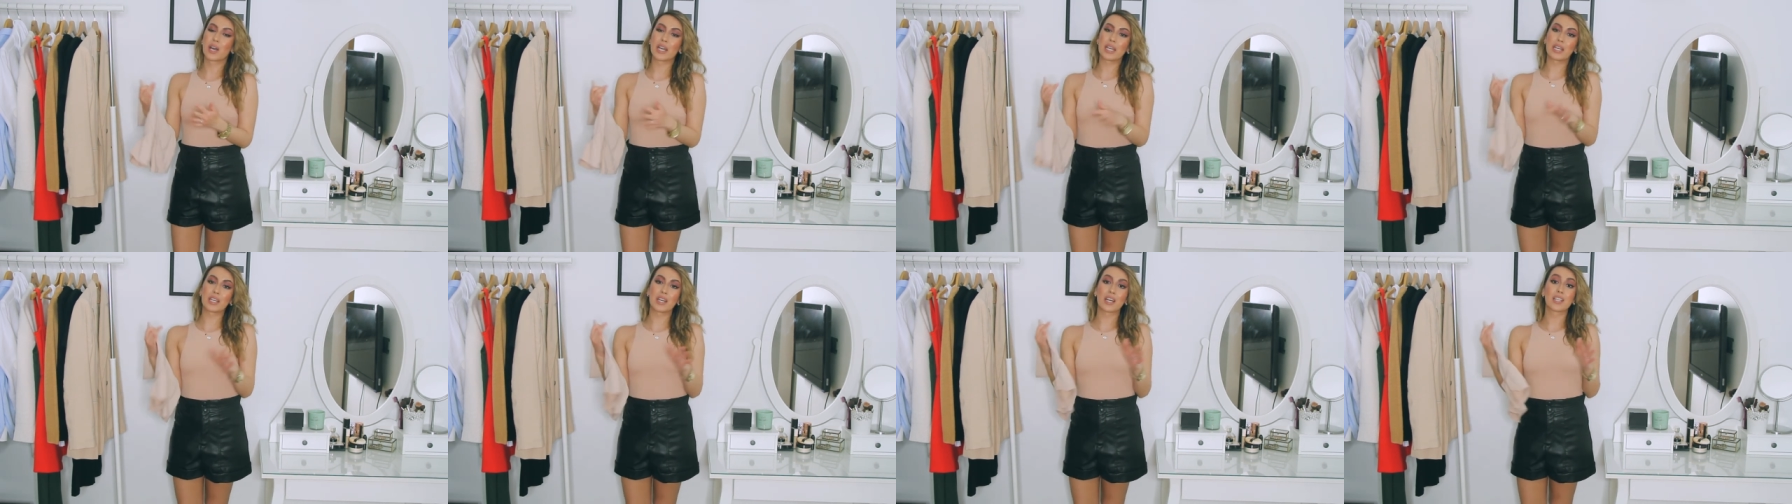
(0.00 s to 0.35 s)

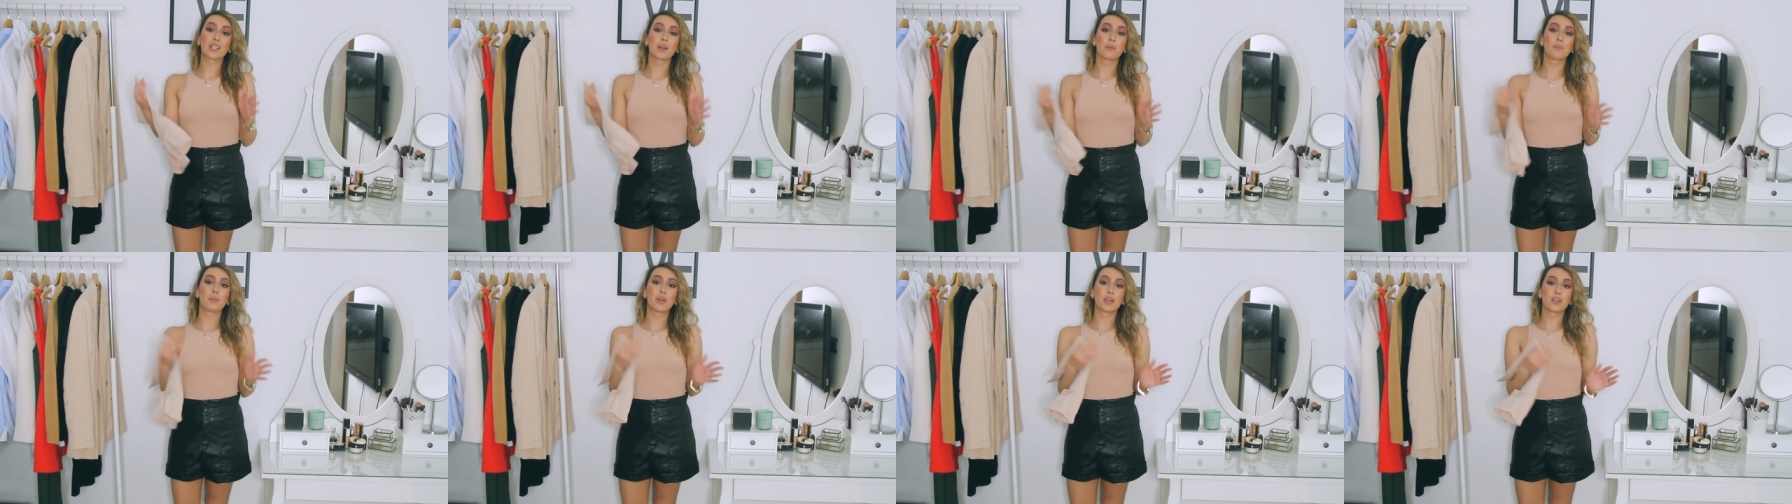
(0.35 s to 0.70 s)
I cannot
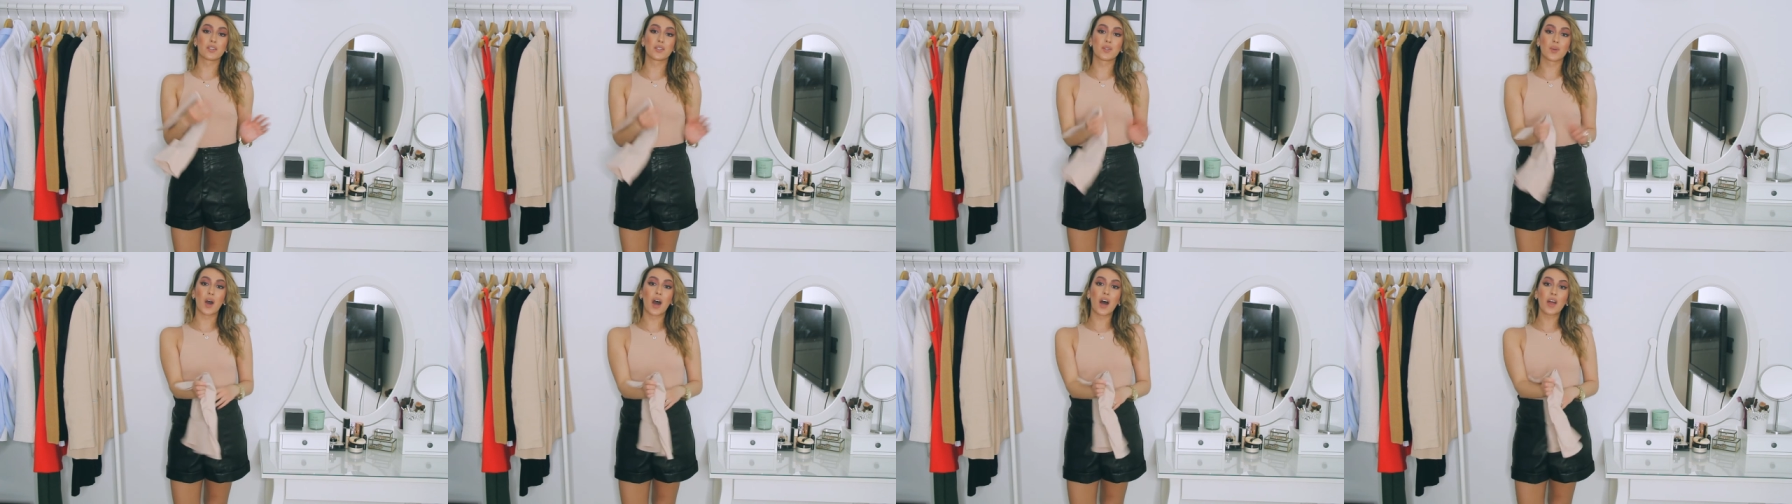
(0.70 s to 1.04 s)
compare it
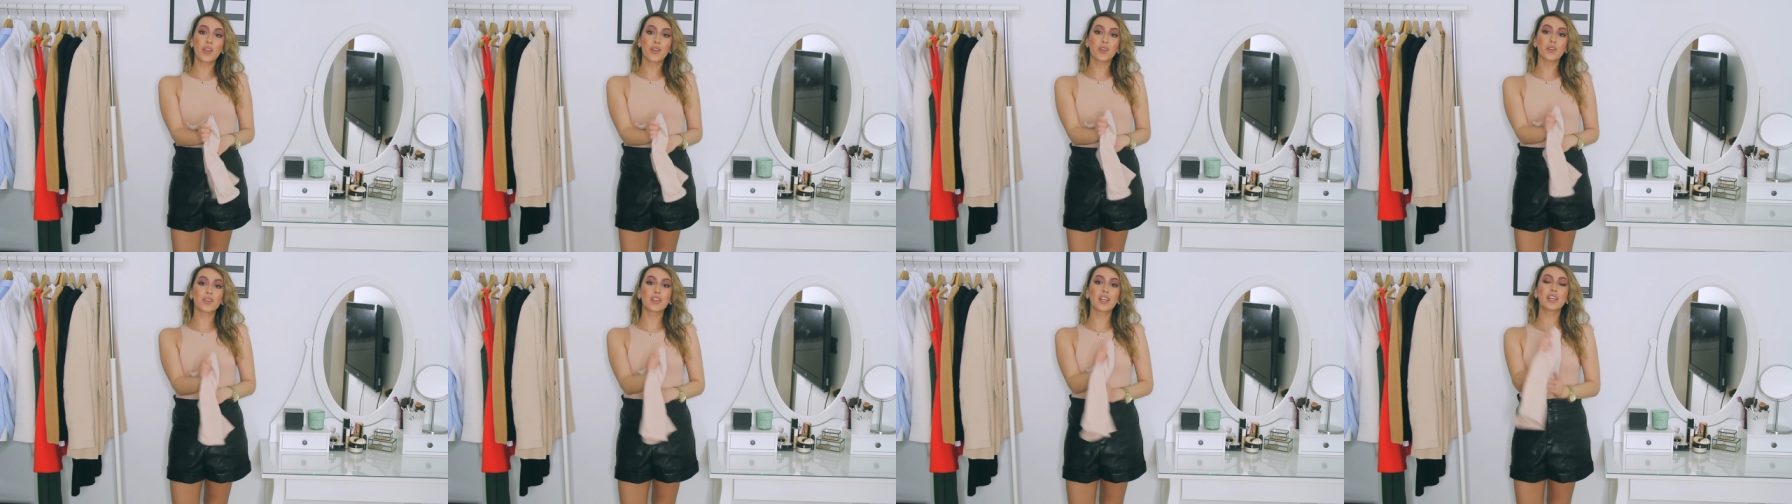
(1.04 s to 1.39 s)
to
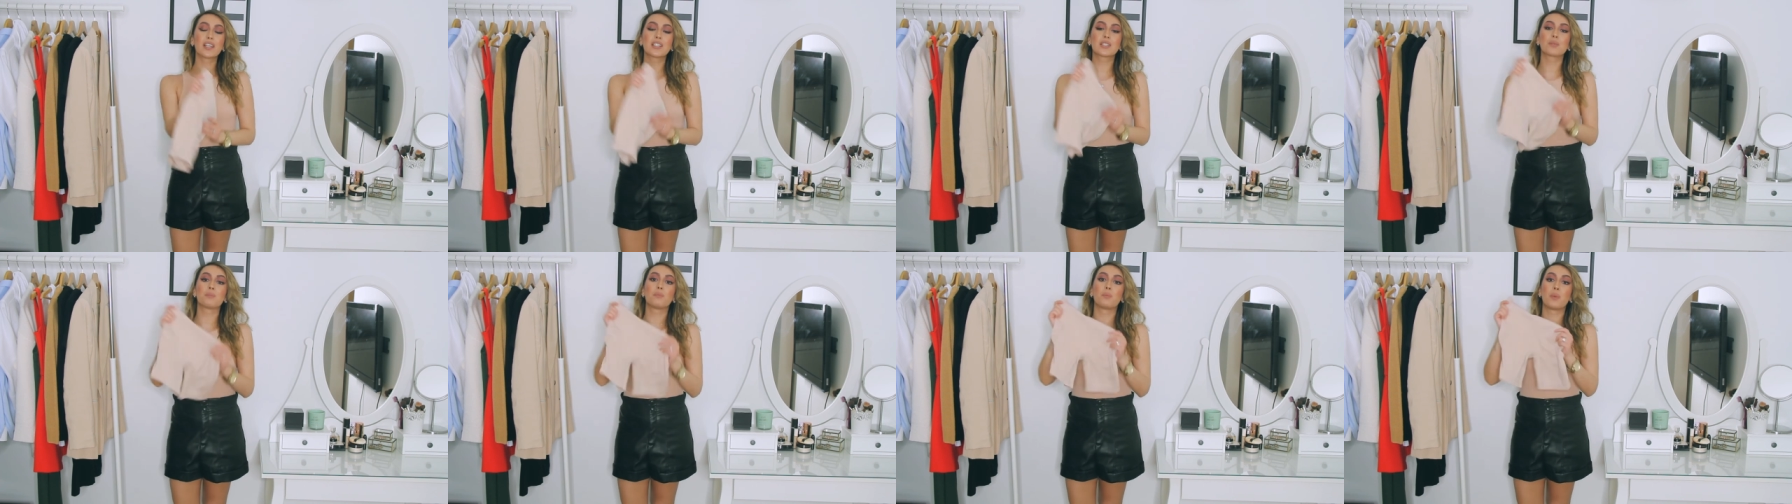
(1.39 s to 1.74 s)
other
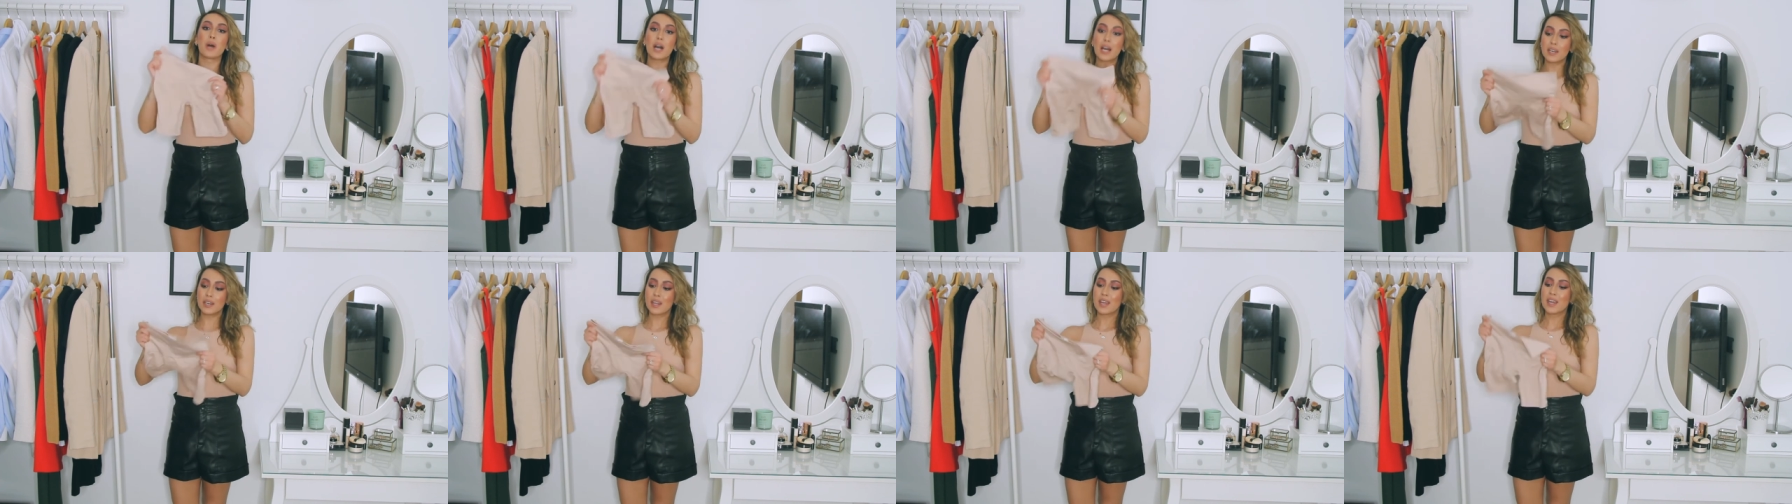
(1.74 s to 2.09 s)
things
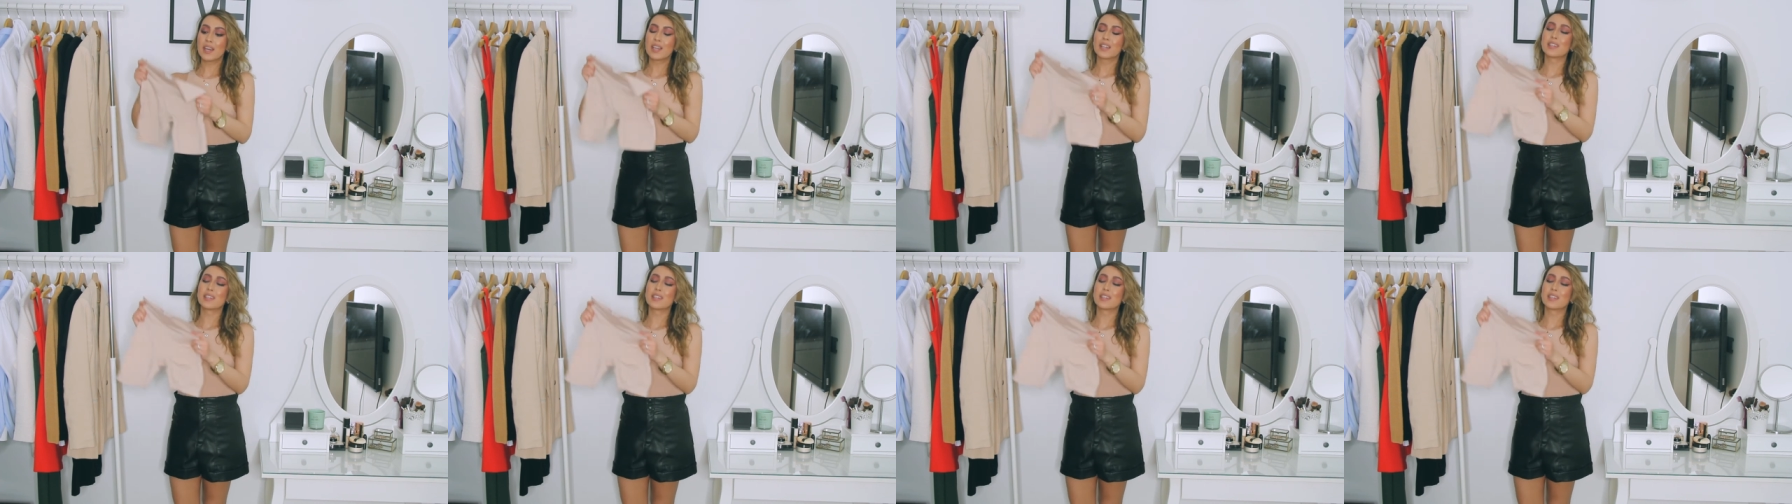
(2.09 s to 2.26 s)
but